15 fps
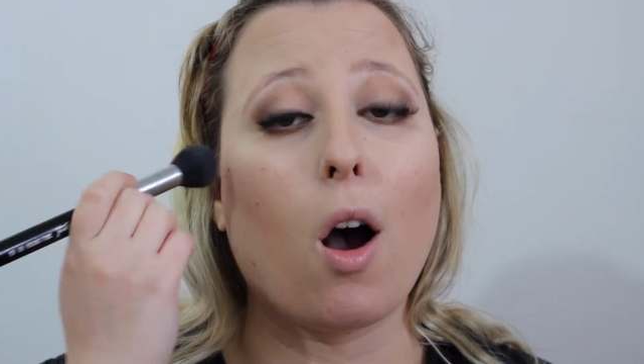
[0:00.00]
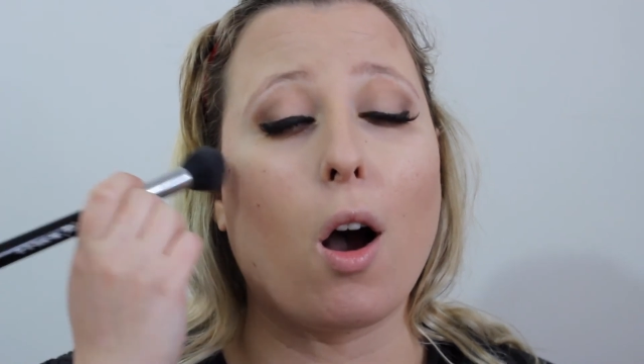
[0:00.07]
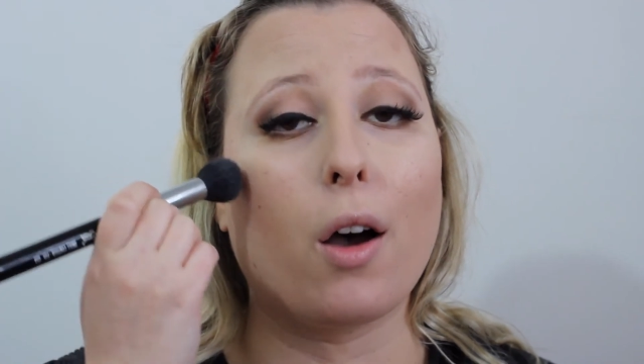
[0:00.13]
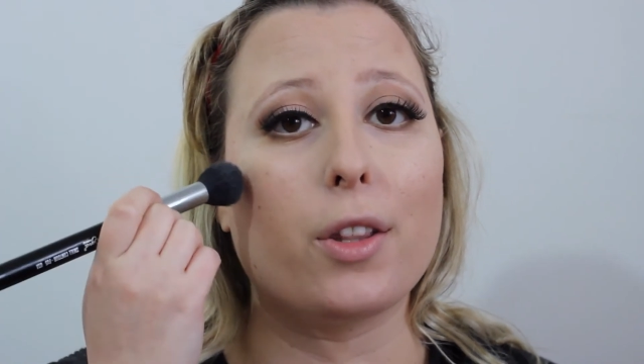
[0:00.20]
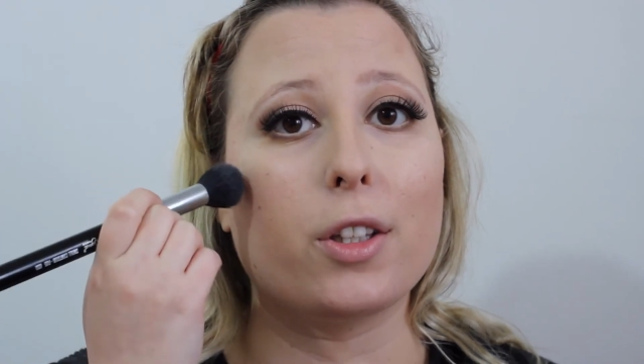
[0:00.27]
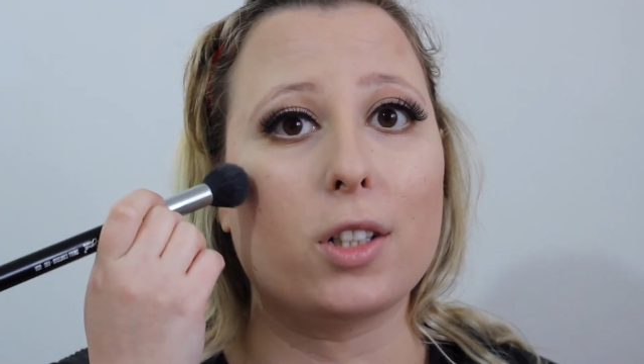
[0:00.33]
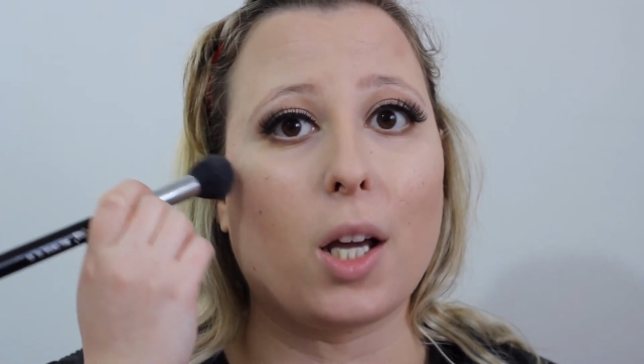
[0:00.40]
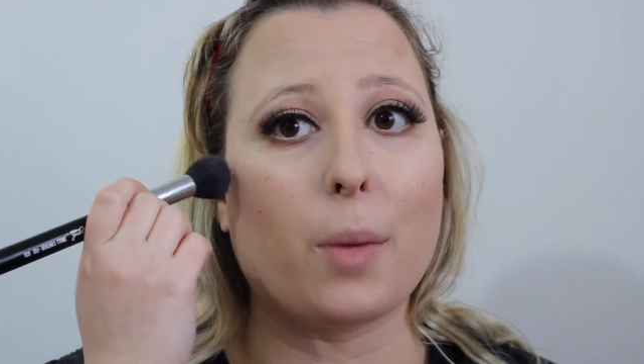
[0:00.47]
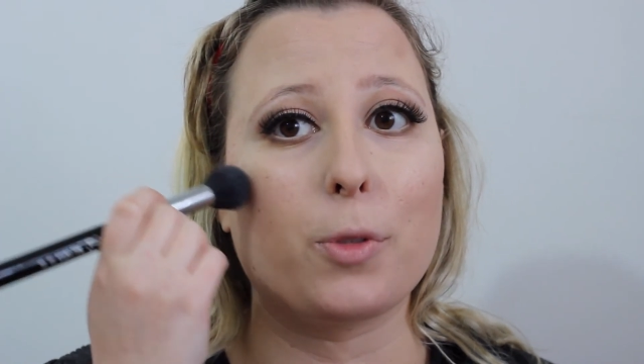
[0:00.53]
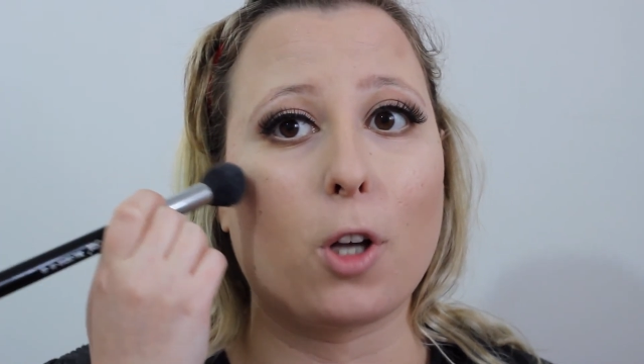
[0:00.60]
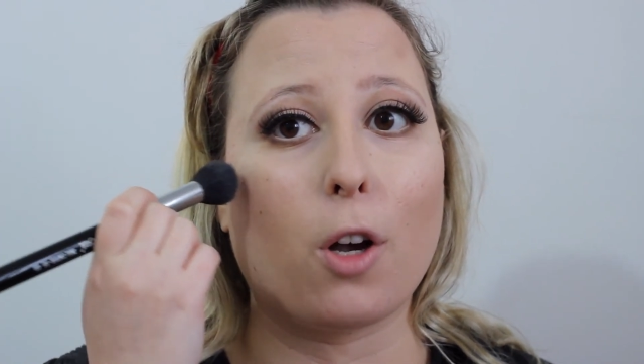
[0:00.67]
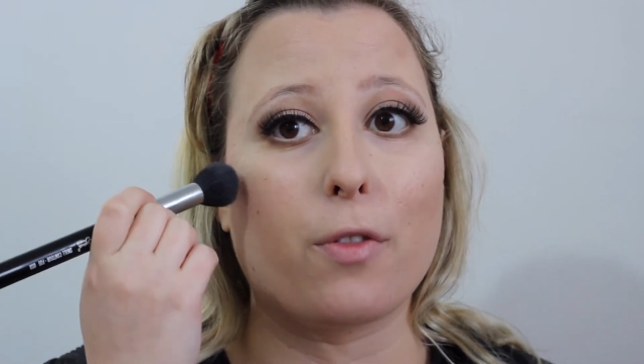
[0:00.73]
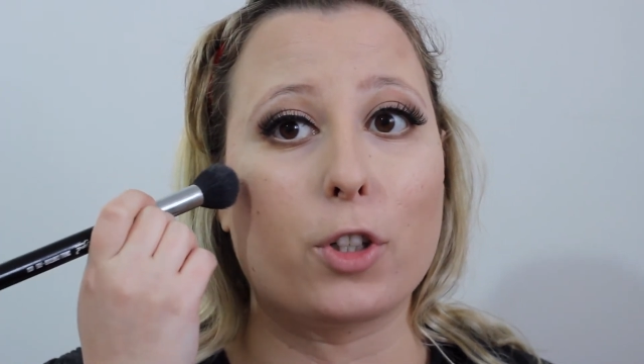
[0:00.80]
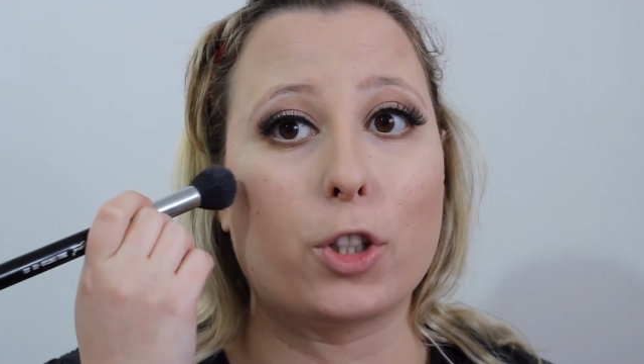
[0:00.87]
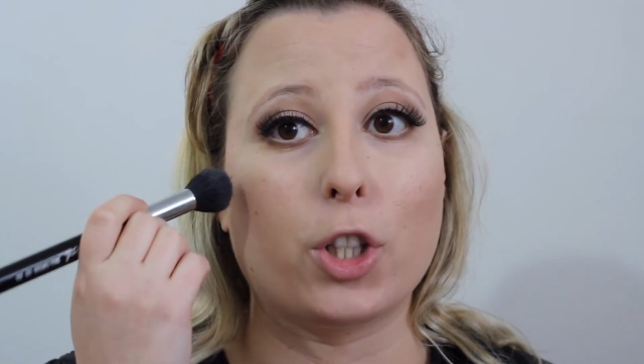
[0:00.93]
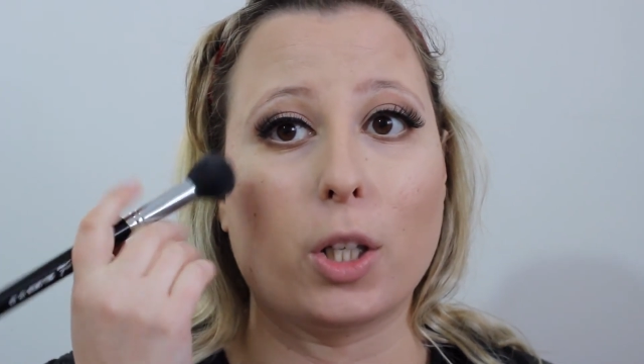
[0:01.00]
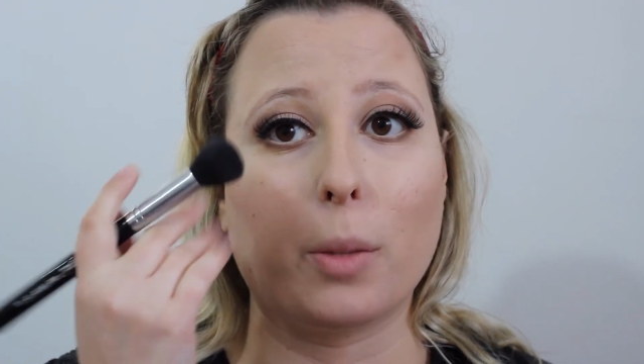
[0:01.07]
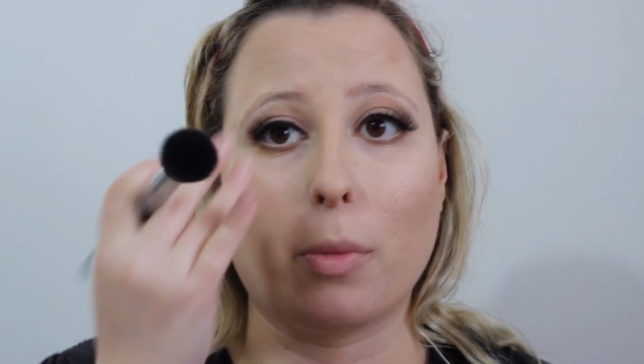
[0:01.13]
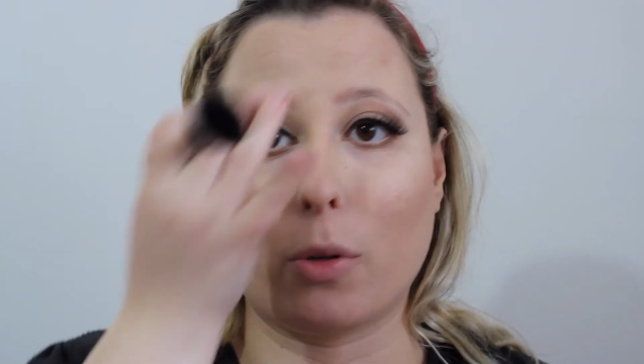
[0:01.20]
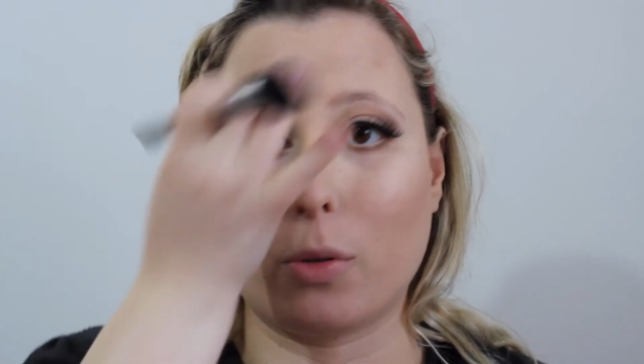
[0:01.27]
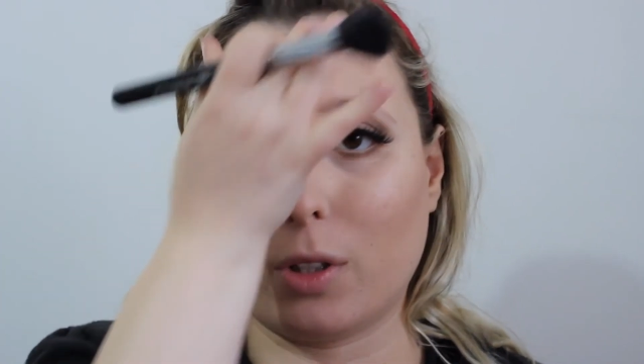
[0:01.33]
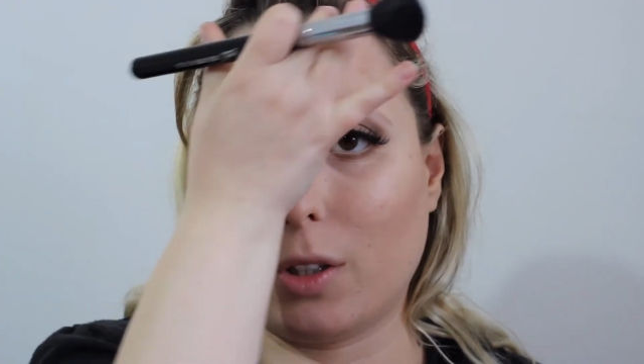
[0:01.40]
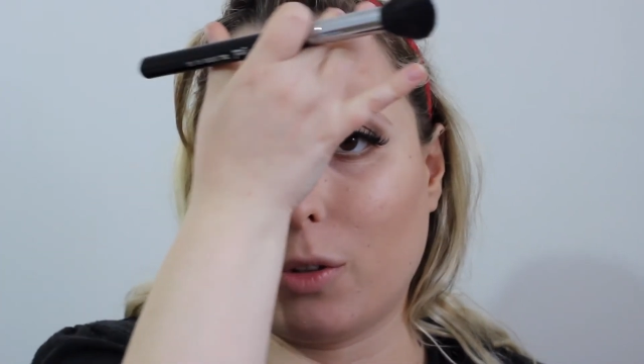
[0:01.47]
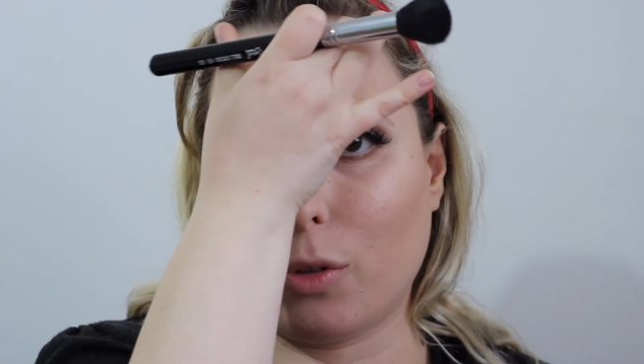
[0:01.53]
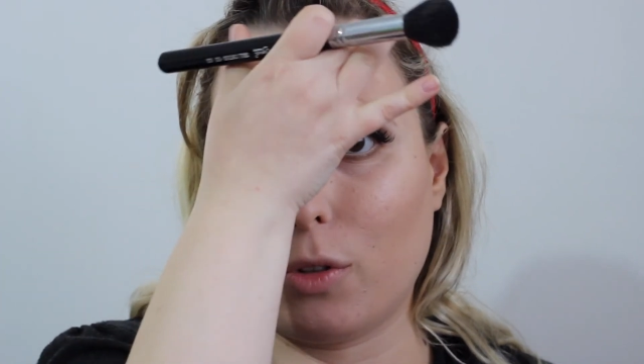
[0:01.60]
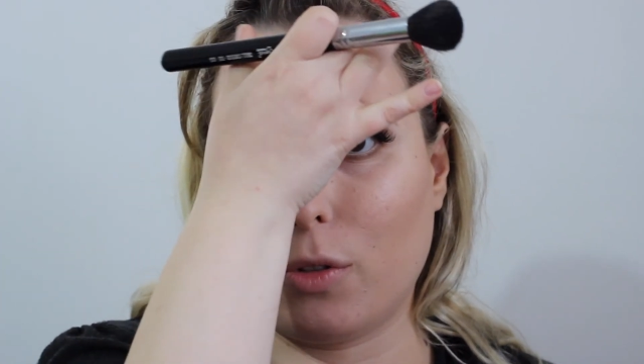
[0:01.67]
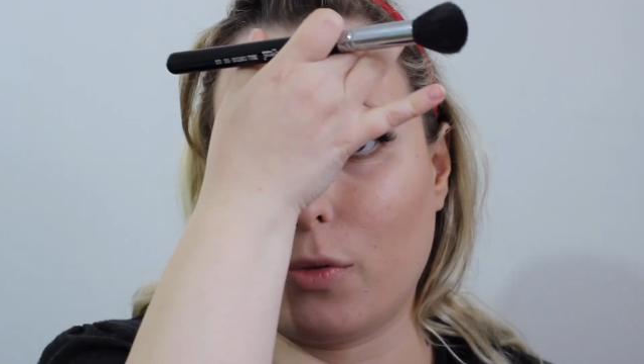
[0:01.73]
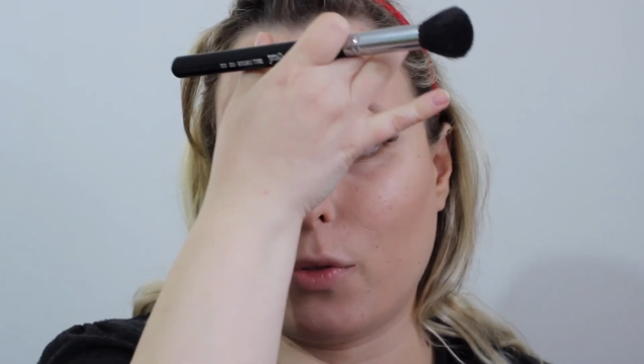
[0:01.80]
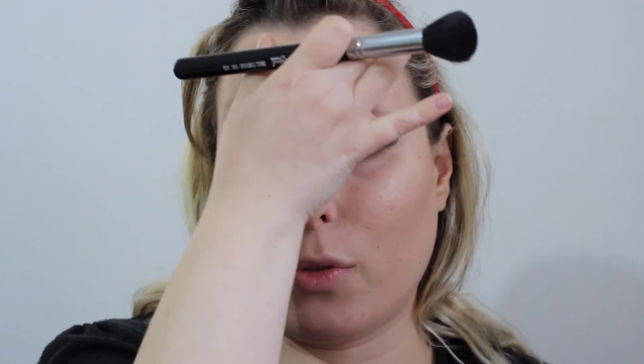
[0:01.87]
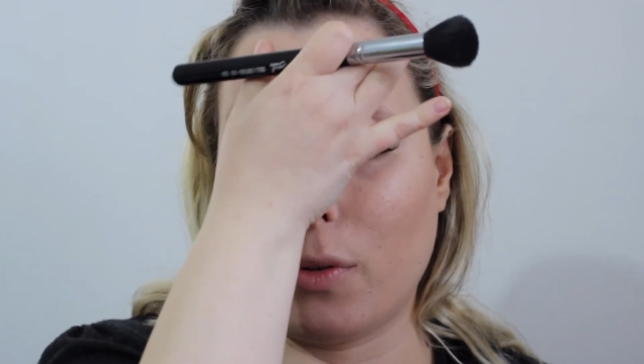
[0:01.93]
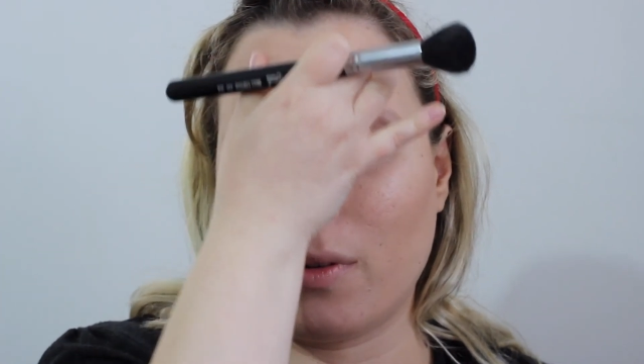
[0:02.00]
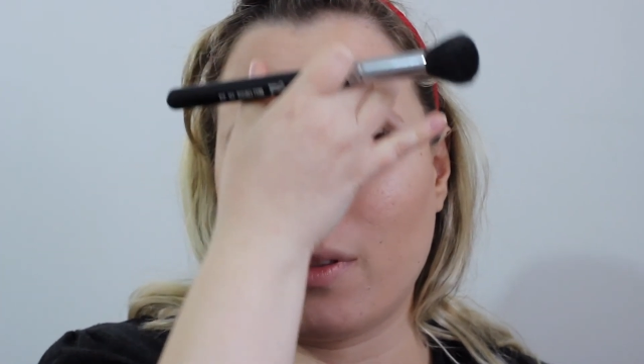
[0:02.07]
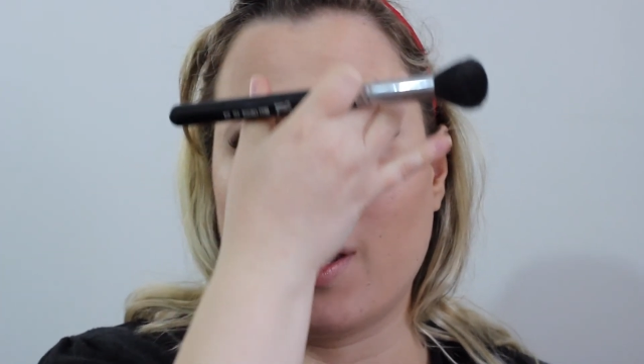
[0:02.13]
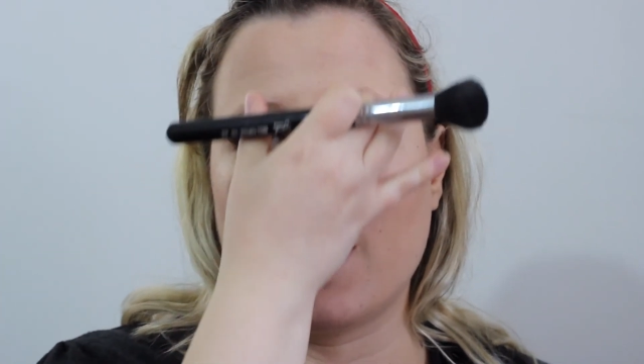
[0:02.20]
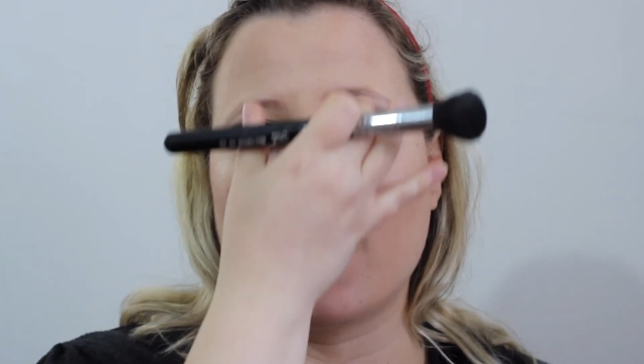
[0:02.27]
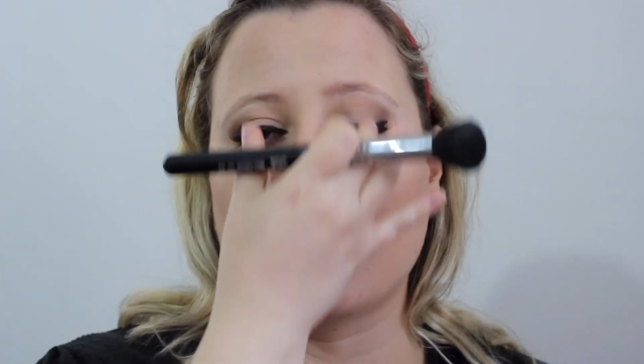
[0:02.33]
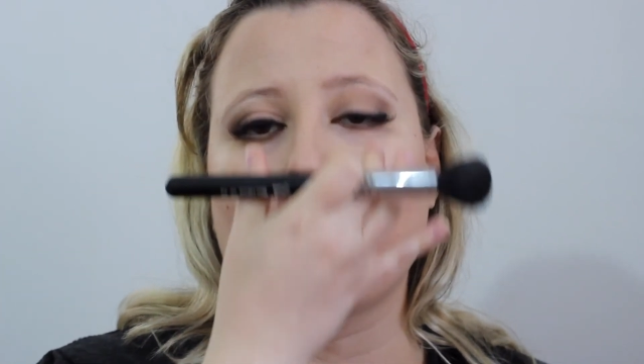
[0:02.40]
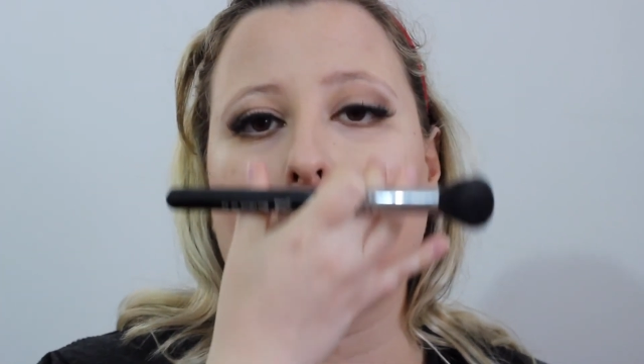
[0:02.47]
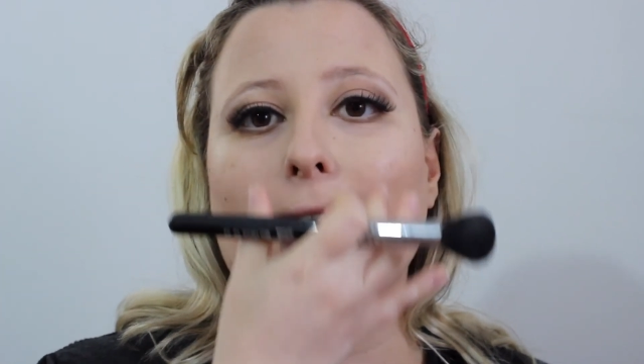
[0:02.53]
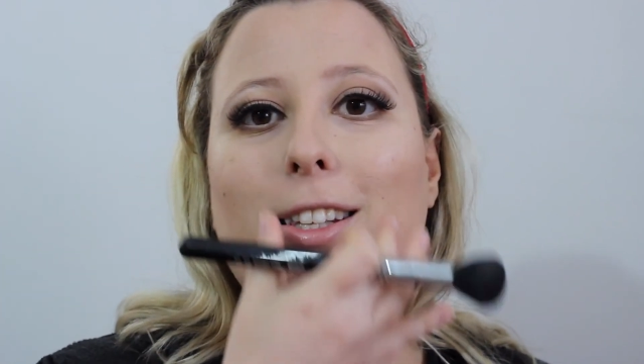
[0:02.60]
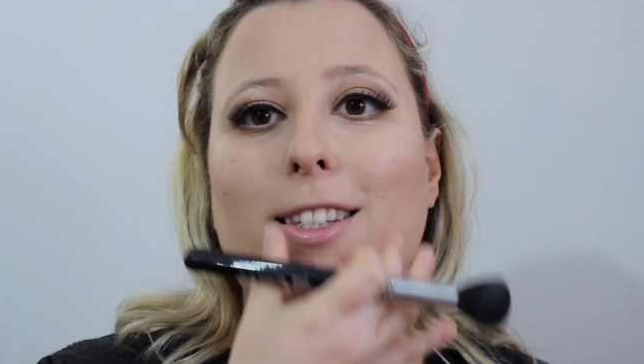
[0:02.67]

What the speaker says: on the tops of her cheekbones in order for this